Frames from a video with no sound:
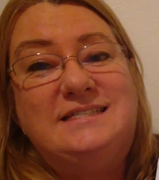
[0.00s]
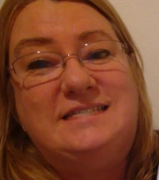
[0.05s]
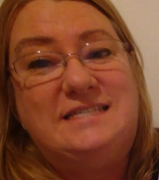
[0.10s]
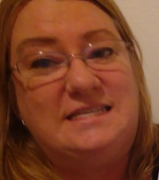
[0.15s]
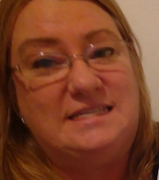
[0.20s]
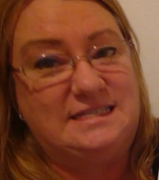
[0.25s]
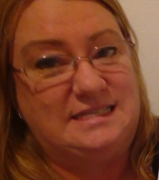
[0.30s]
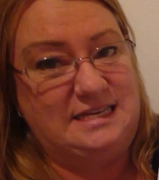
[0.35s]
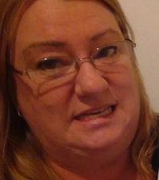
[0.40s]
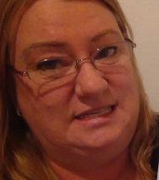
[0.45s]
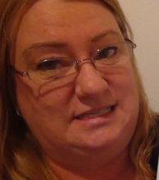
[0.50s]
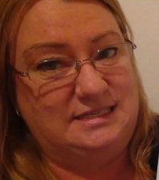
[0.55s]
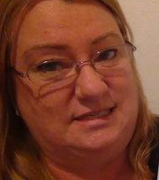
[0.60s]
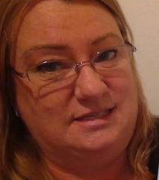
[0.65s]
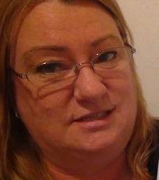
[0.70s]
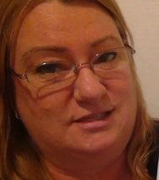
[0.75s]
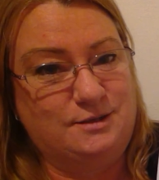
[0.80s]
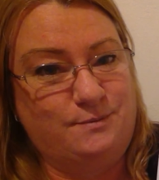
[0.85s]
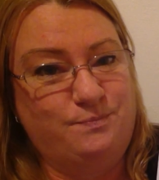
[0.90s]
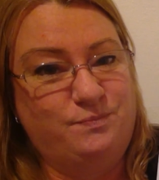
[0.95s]

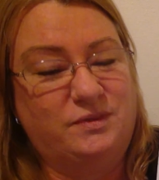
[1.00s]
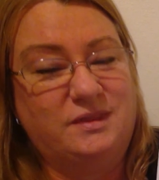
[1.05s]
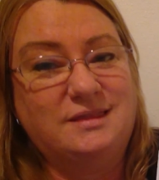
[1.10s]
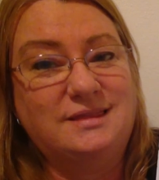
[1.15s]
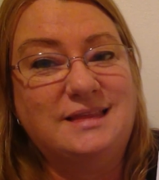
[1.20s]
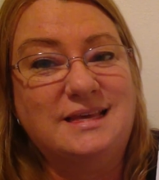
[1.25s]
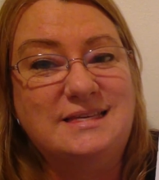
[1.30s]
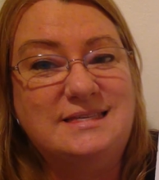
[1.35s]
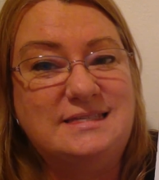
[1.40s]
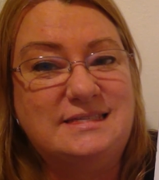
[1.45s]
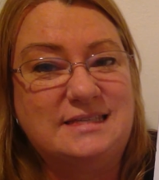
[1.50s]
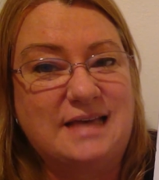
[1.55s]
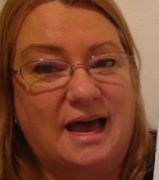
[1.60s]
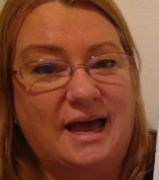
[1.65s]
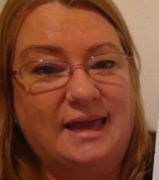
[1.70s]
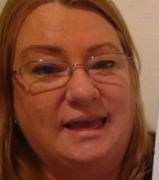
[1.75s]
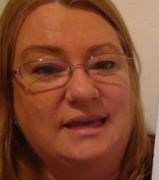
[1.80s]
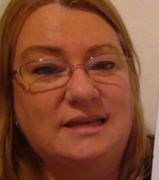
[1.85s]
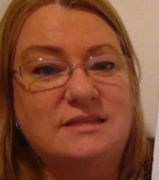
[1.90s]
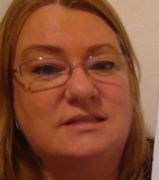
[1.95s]
diseases, the
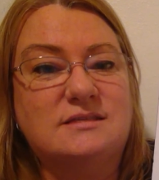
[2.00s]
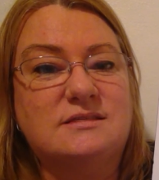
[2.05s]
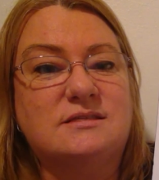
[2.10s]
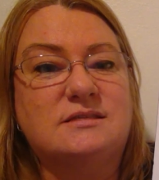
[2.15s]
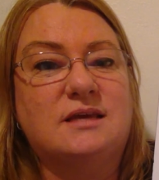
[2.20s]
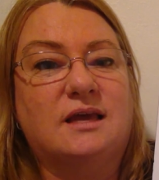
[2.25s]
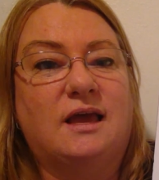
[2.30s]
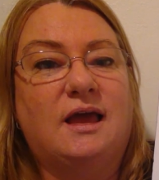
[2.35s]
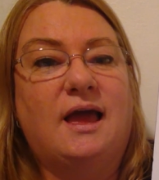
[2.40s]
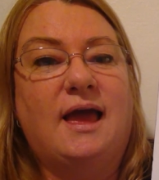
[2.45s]
science